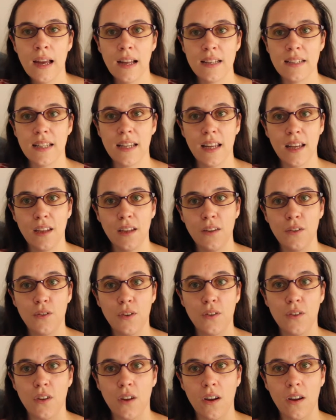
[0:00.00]
and then I
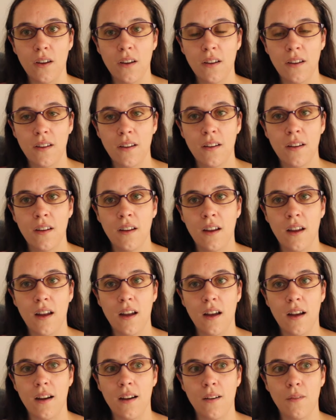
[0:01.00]
do the
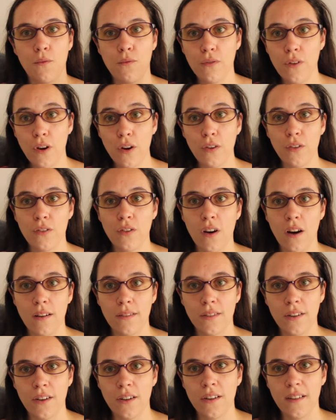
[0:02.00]

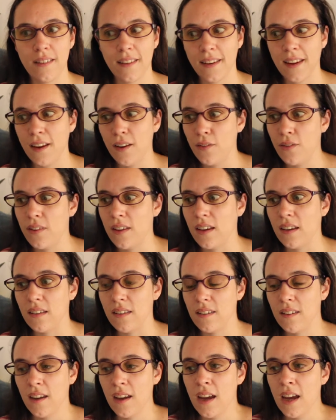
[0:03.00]
voiceover, that kind of
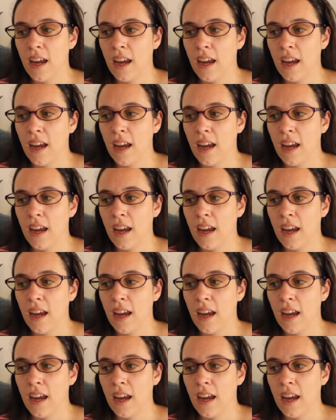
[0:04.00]
things.